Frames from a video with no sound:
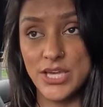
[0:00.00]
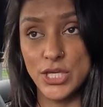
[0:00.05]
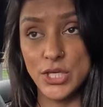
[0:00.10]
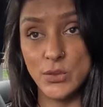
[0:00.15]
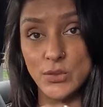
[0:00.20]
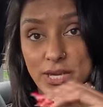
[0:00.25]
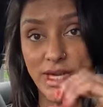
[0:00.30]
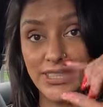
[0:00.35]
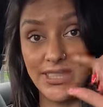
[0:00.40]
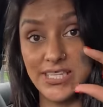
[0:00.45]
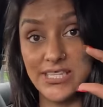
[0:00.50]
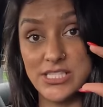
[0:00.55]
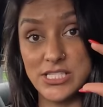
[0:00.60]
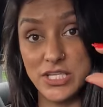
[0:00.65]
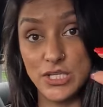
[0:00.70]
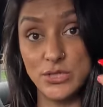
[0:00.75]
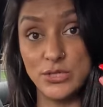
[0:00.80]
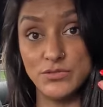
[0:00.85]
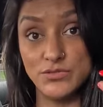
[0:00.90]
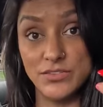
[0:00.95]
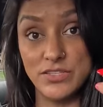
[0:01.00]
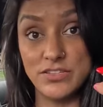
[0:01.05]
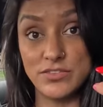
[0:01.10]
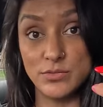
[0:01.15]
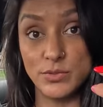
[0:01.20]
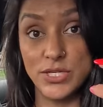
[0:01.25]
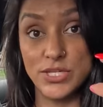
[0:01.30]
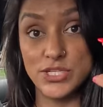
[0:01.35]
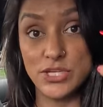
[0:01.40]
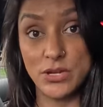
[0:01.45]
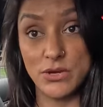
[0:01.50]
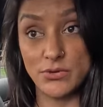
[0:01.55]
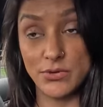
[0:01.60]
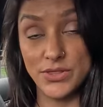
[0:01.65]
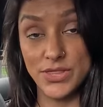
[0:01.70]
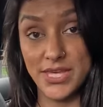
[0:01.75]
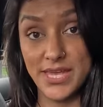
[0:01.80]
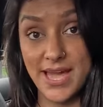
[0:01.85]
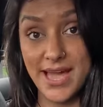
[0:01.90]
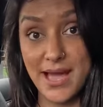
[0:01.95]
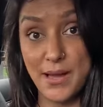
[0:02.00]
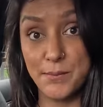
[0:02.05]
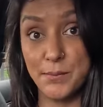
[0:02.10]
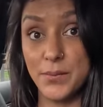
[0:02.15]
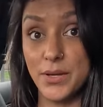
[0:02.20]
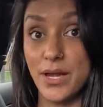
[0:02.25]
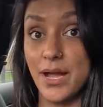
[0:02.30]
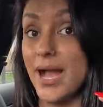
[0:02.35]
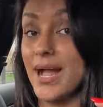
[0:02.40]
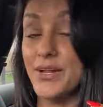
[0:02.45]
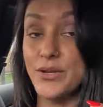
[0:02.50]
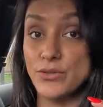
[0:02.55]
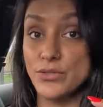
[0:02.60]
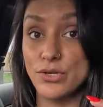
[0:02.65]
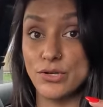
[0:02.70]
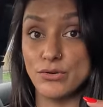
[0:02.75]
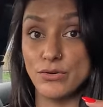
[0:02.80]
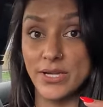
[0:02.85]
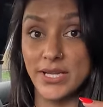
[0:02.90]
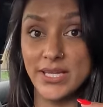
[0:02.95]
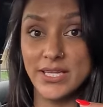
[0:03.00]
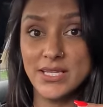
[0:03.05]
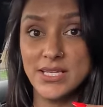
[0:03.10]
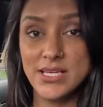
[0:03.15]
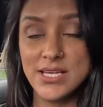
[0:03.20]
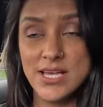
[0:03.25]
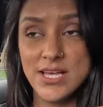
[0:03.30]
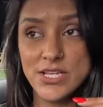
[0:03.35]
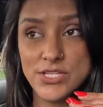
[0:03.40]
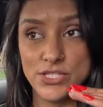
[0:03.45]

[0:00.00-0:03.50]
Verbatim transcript: you'll get these louvers which are on the amber and on the green